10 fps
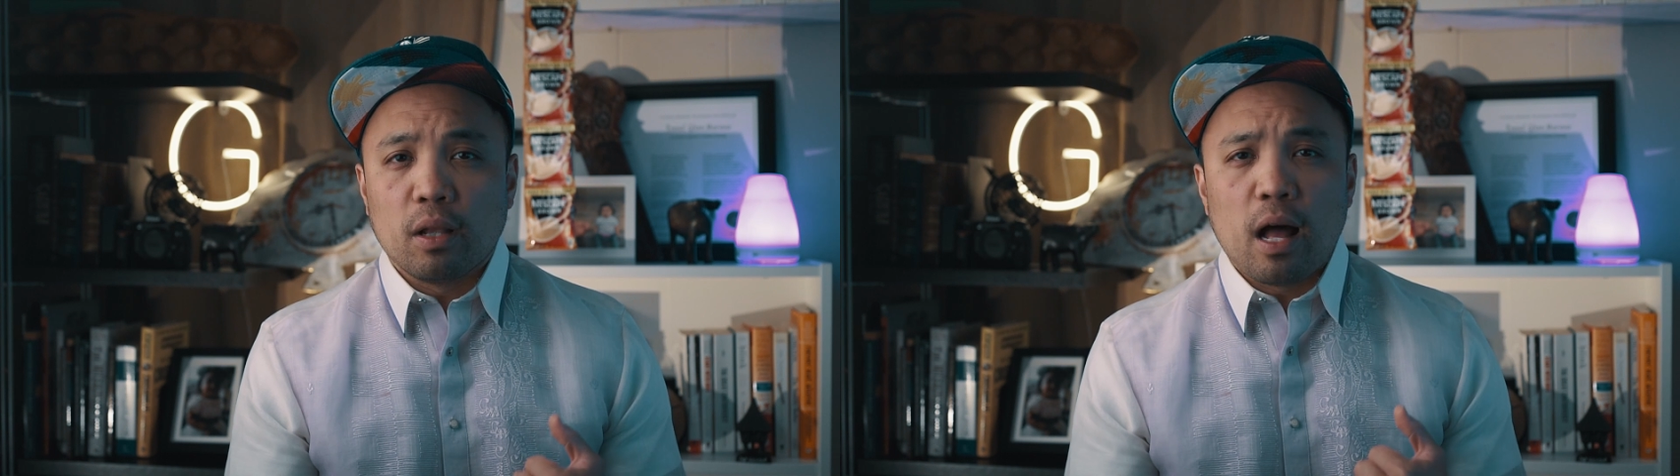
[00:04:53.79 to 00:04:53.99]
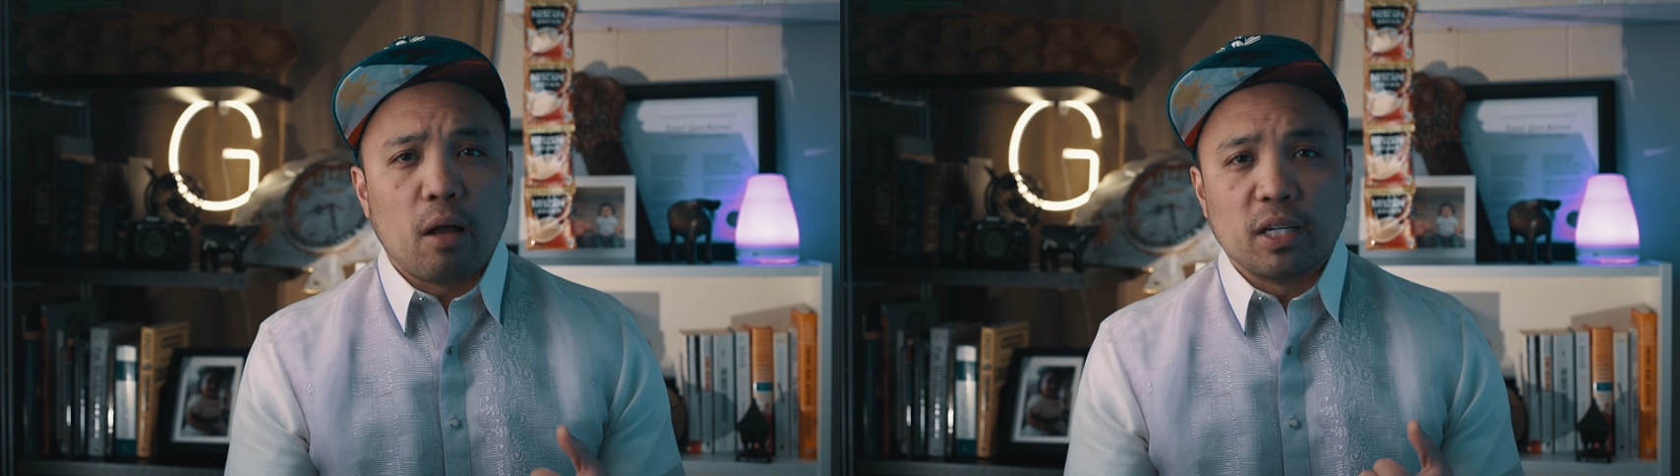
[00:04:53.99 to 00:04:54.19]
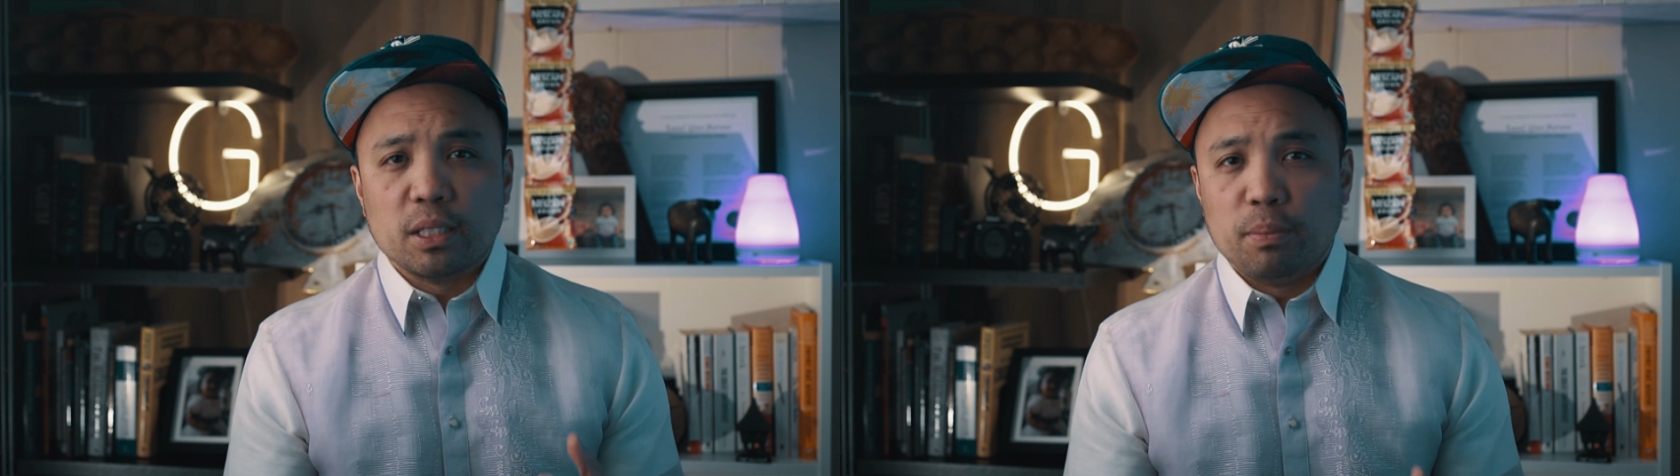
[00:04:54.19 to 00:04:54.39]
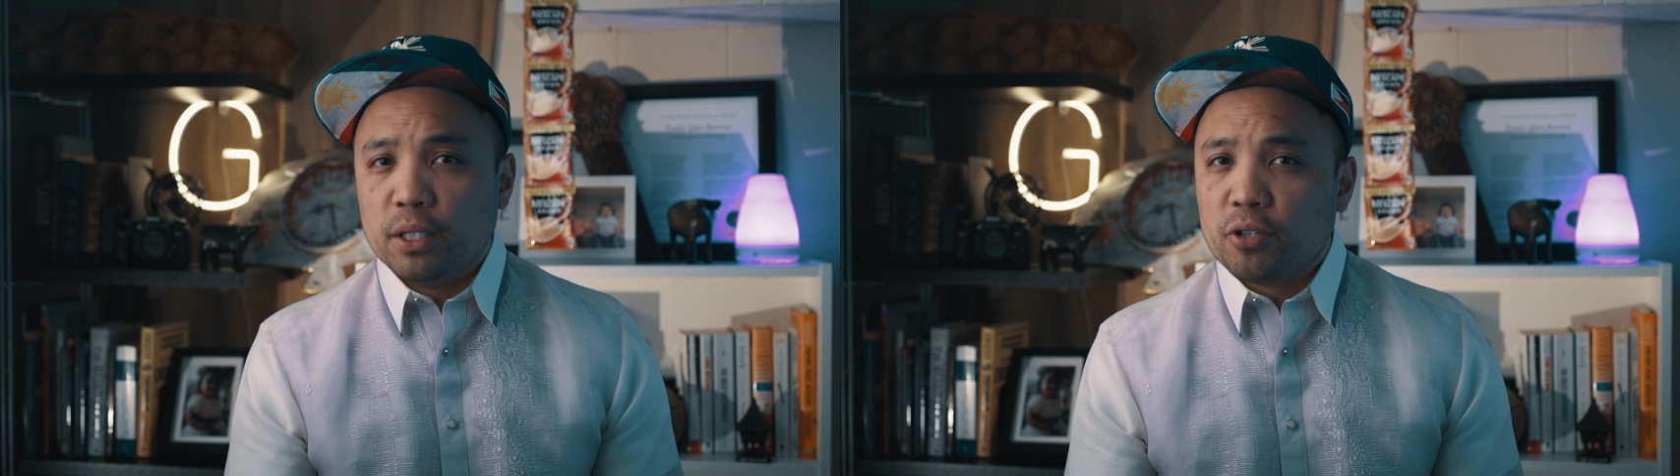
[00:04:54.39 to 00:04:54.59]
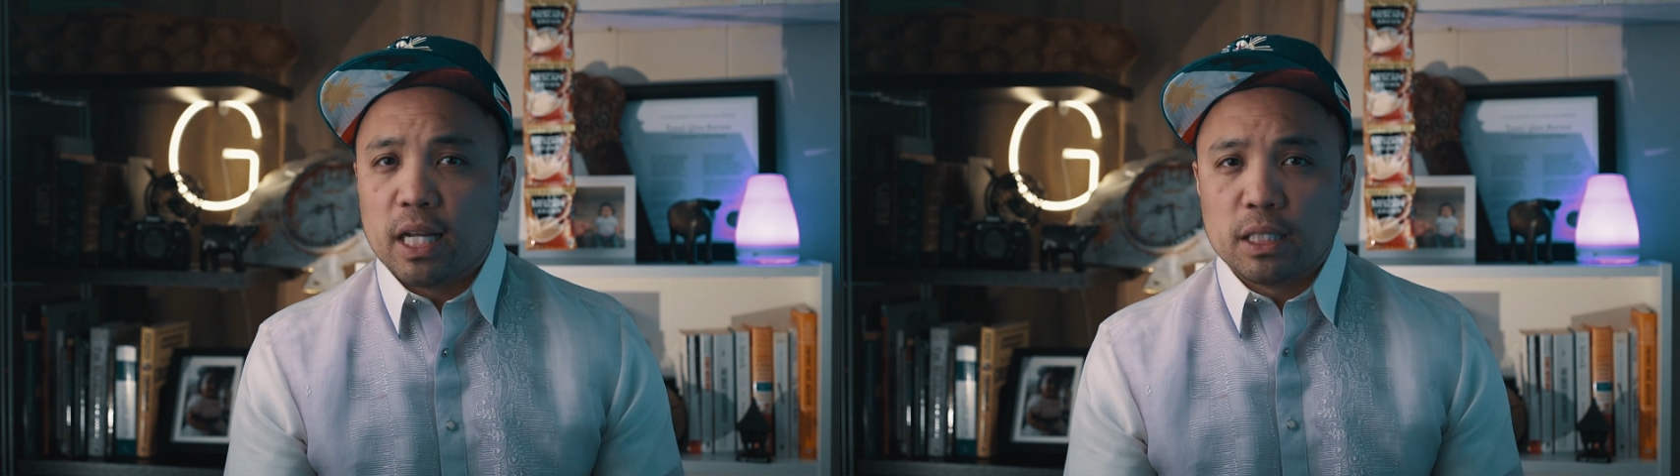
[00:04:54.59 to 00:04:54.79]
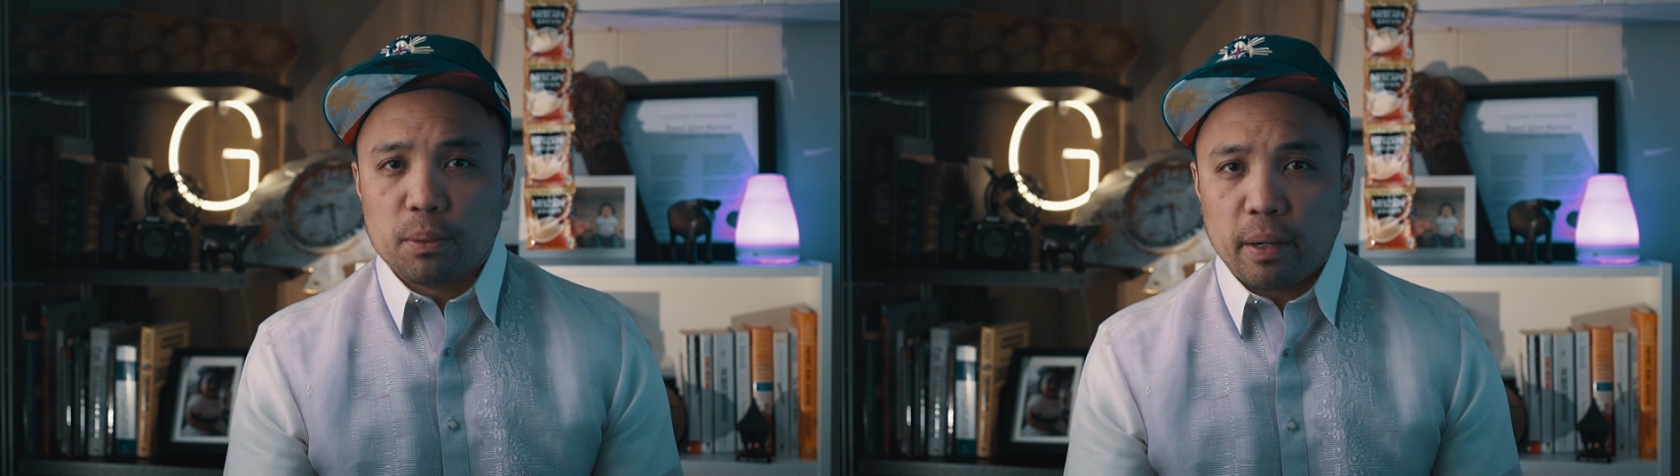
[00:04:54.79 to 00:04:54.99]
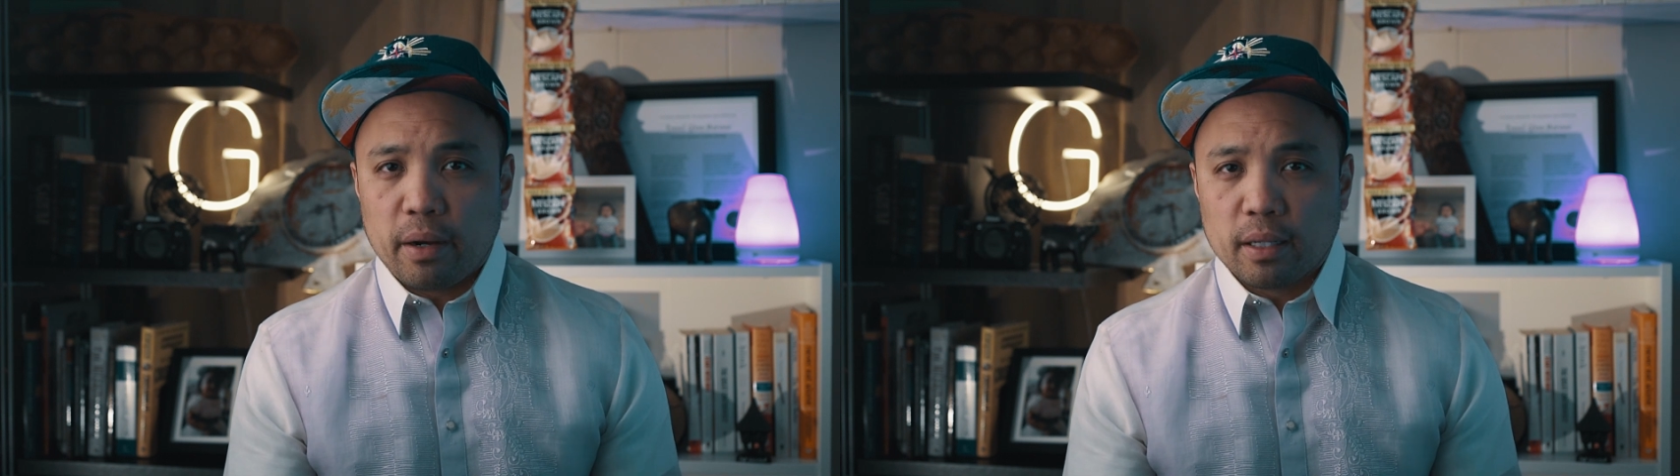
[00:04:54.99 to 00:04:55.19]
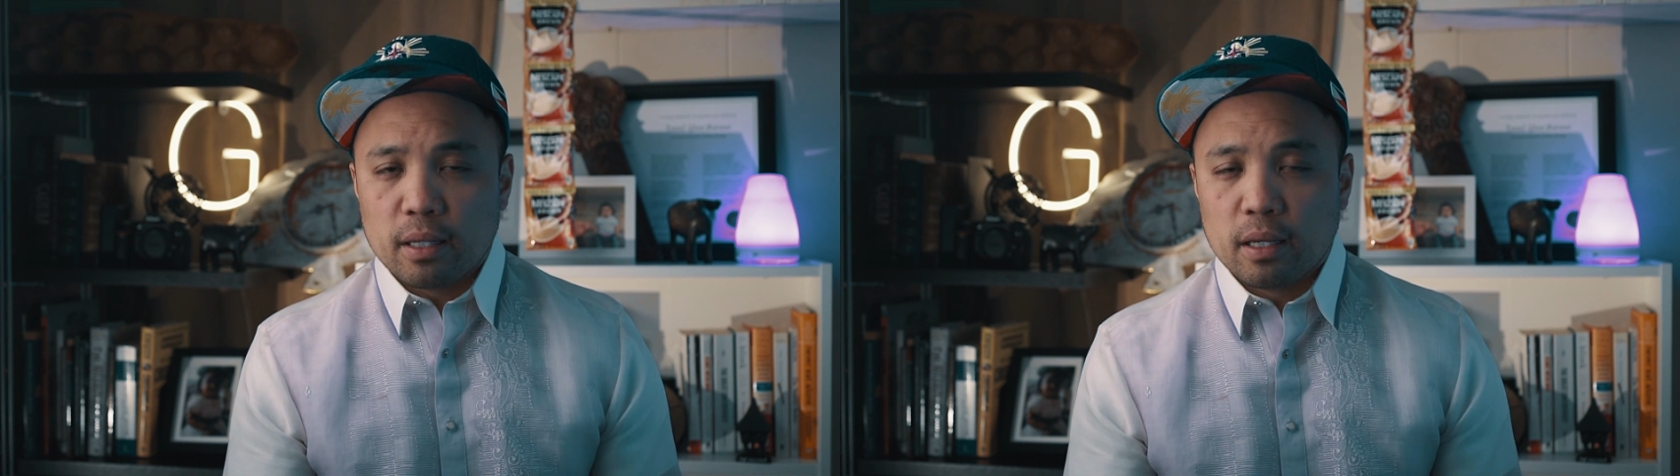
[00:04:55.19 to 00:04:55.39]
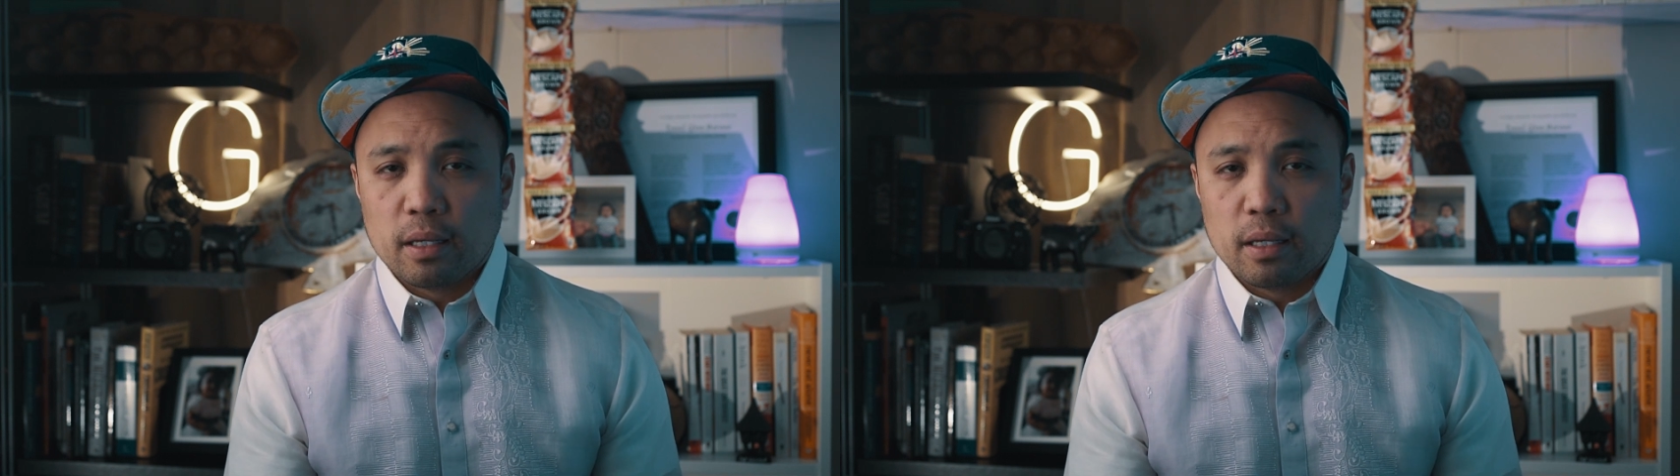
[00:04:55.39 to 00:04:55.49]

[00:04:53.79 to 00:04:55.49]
always be transparent.